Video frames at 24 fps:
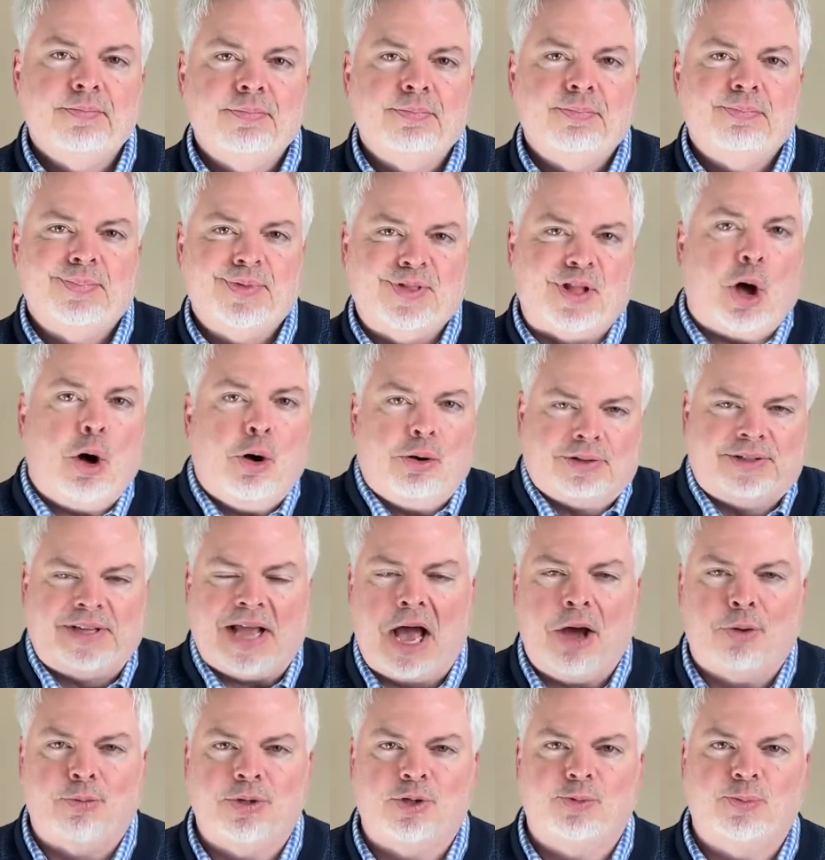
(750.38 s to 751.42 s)
the whole town
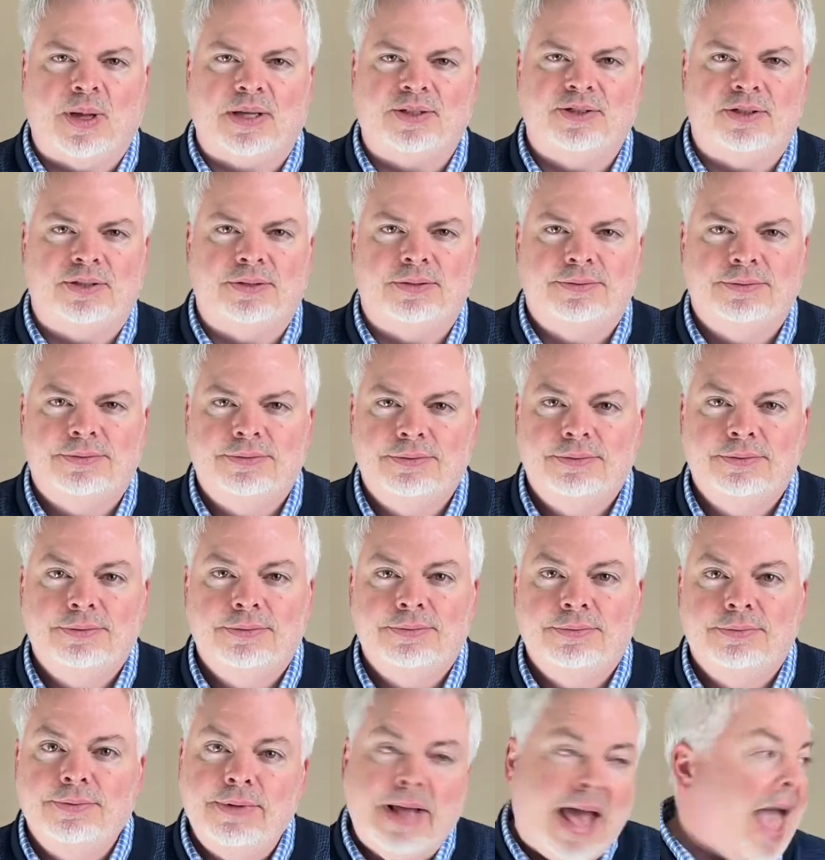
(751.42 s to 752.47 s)
was buzzing.
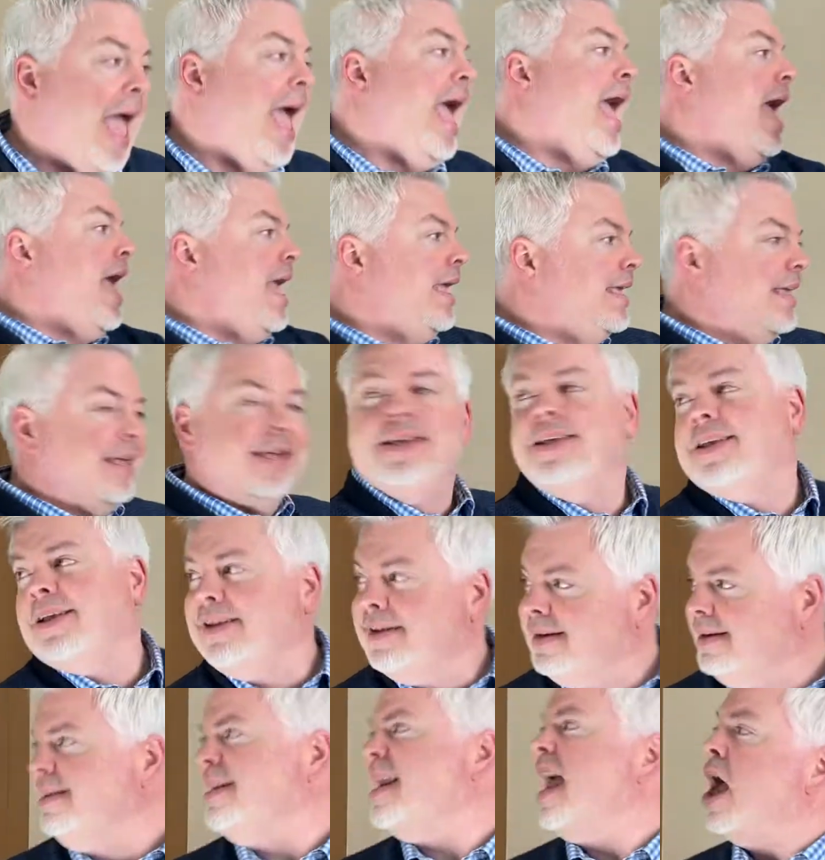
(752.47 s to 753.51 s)
Hey,
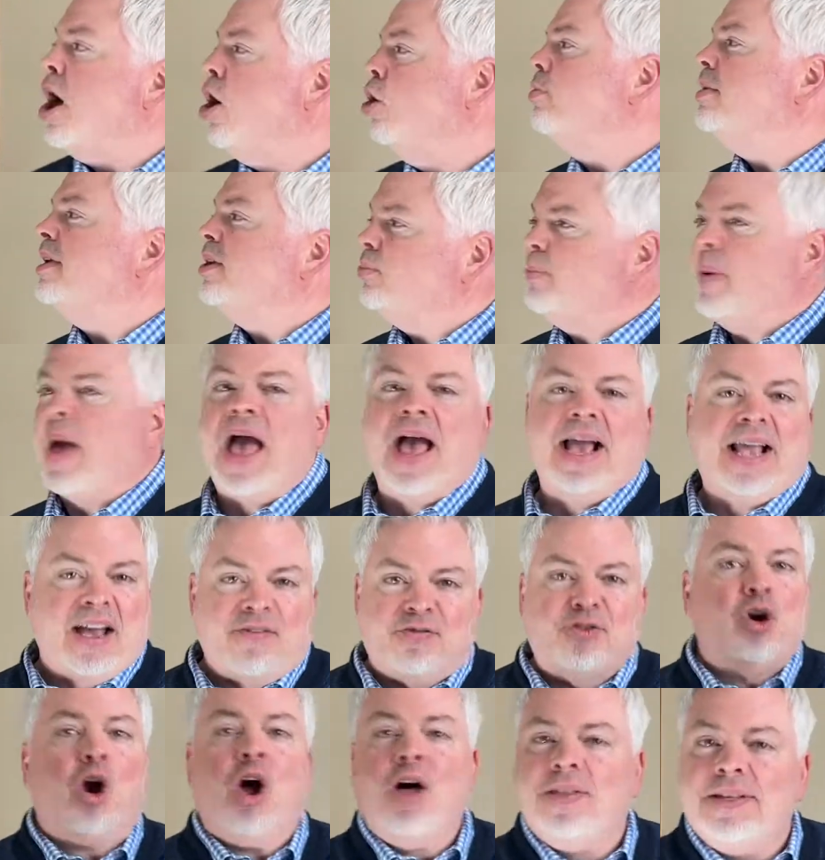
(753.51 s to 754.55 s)
Naomi's back. After
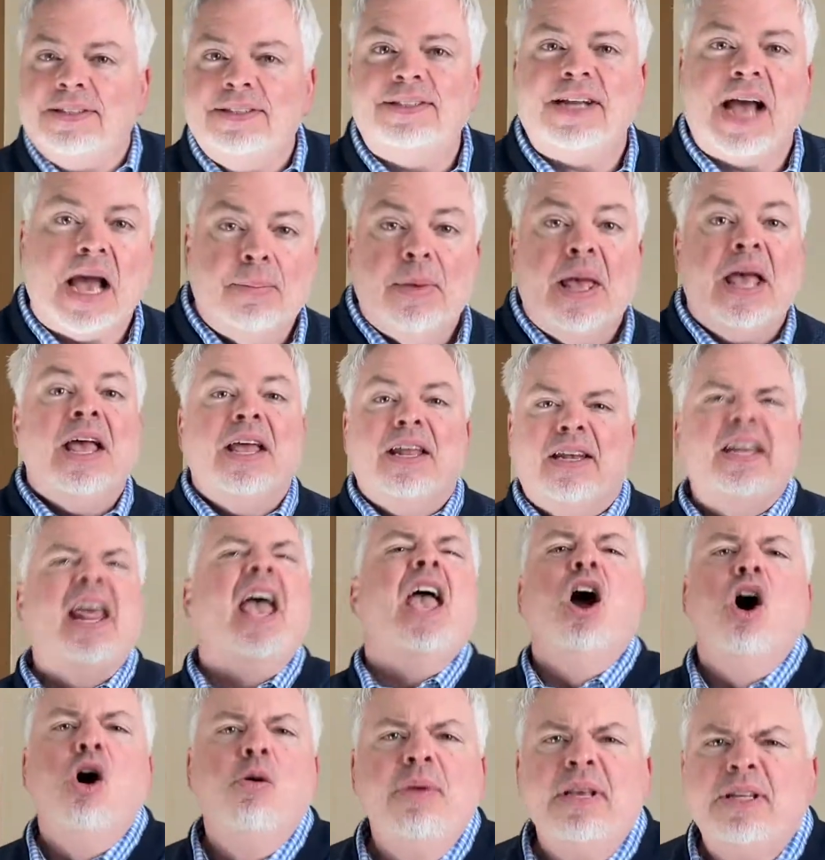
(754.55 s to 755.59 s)
all this time,
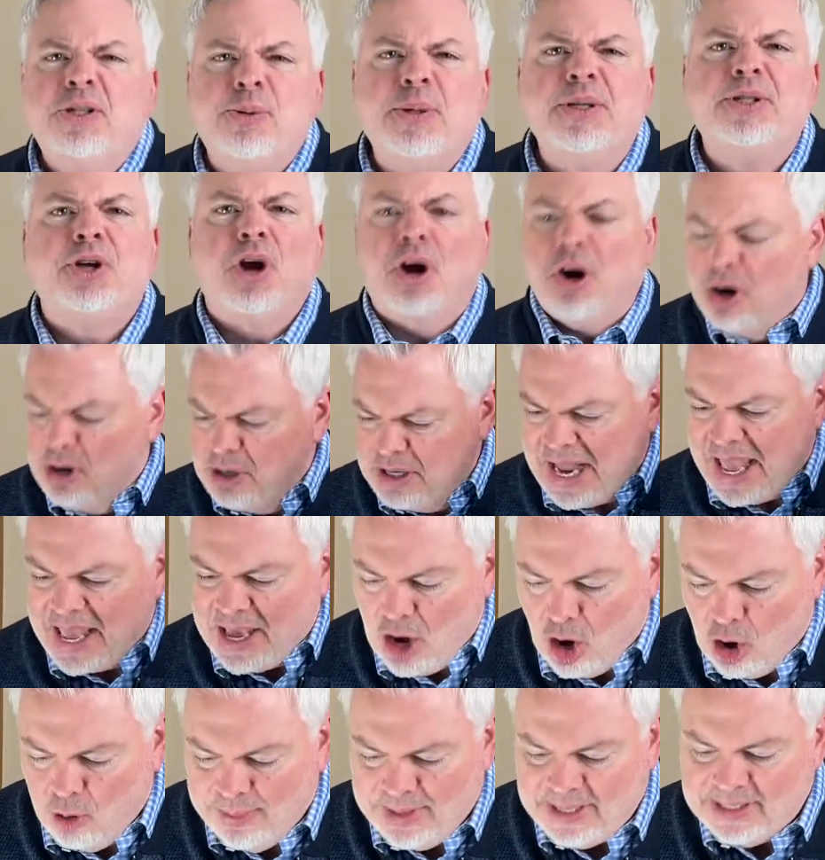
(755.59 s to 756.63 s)
Naomi's returned.
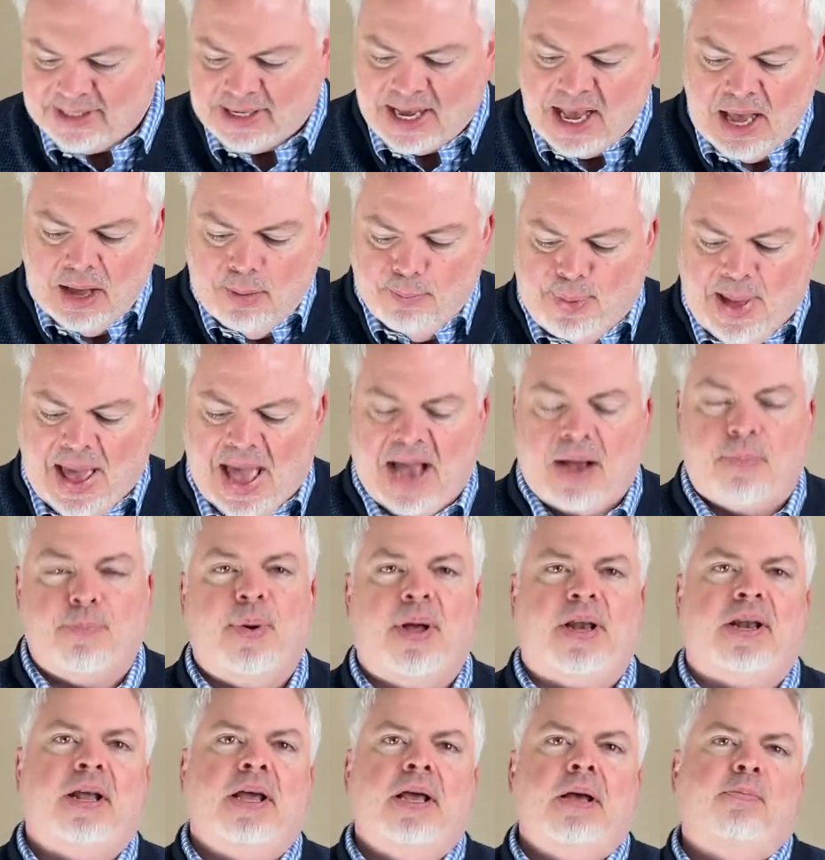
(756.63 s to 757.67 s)
Naomi's back. But
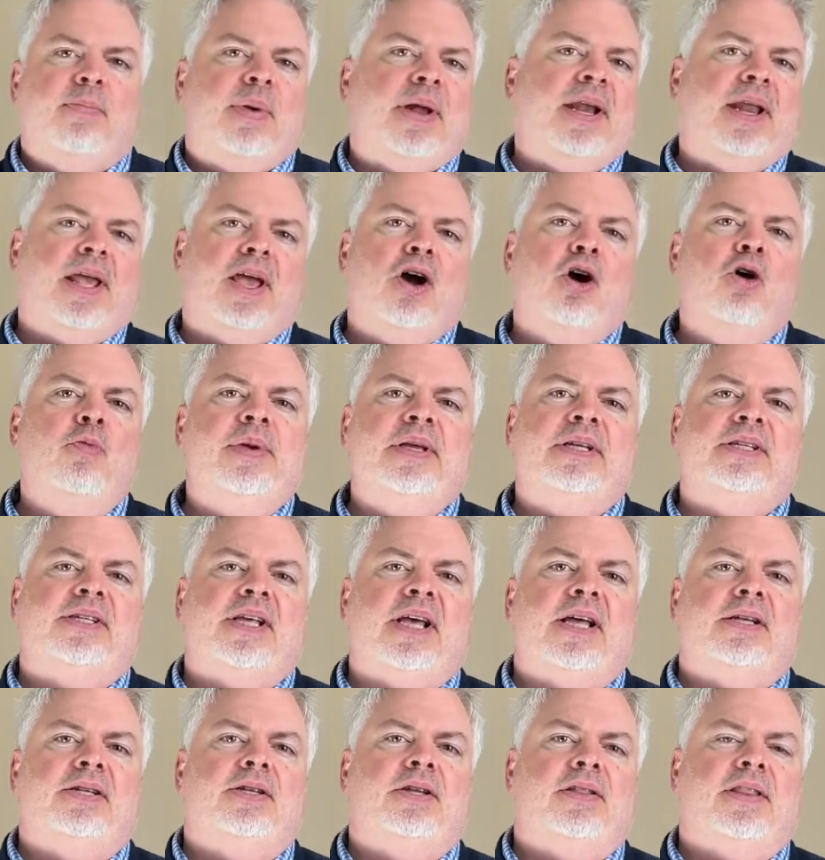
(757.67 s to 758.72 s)
Naomi
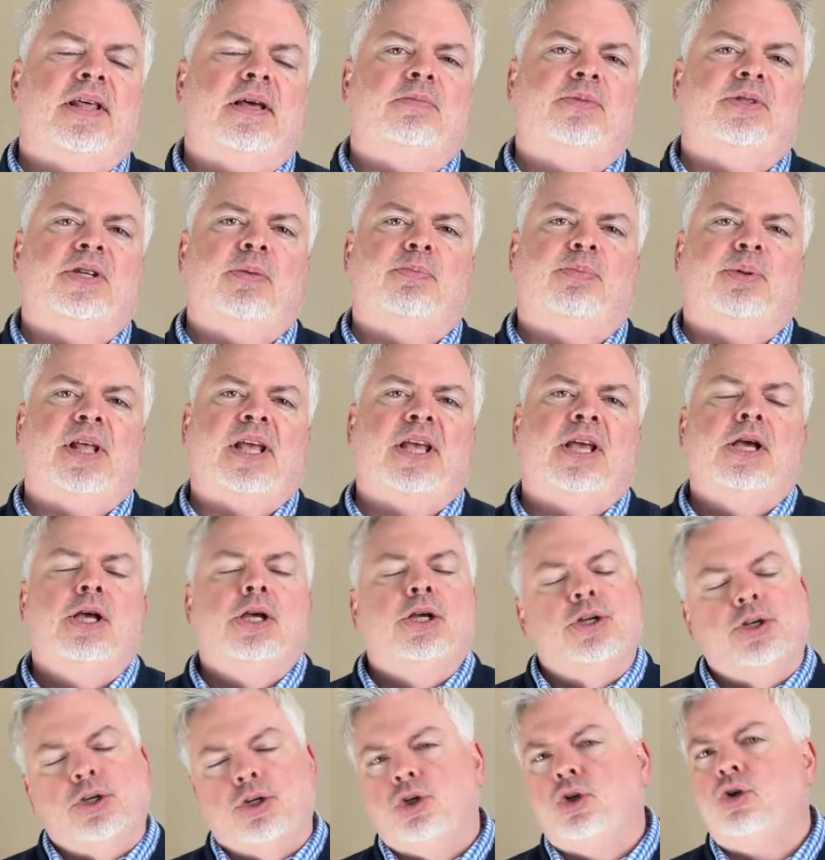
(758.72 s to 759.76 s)
said to them simply,
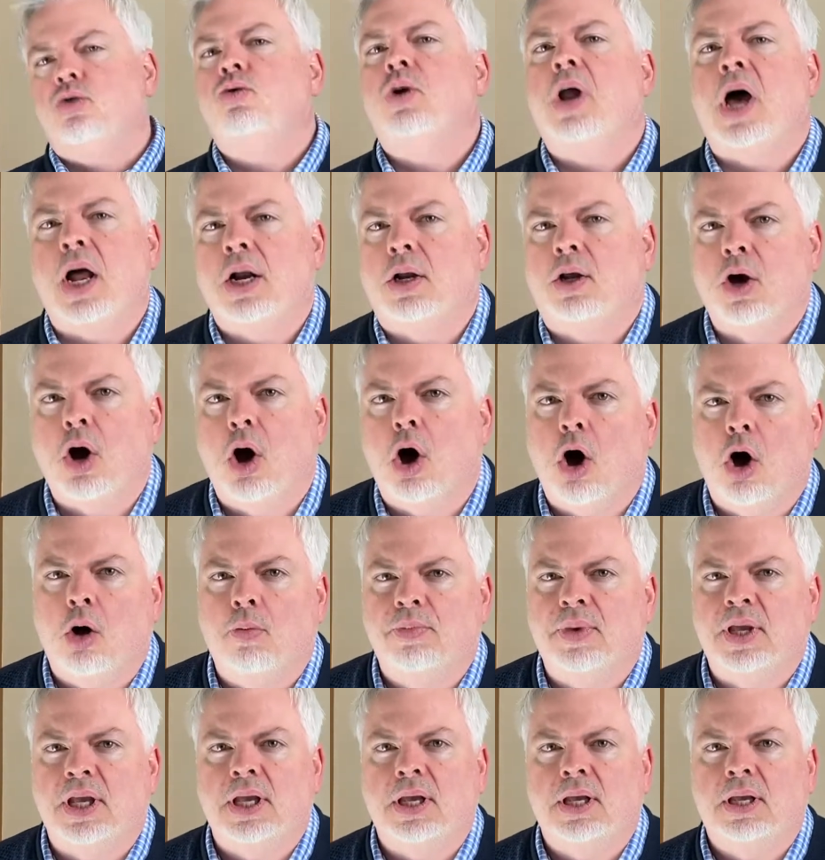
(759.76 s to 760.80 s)
"Do not call
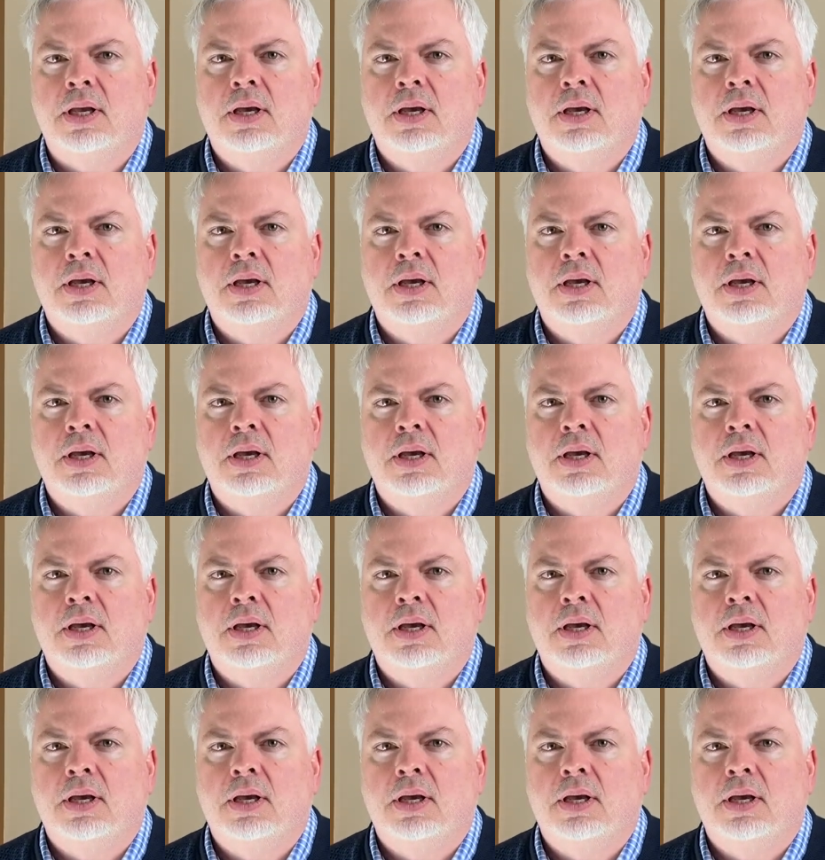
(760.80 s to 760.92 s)
me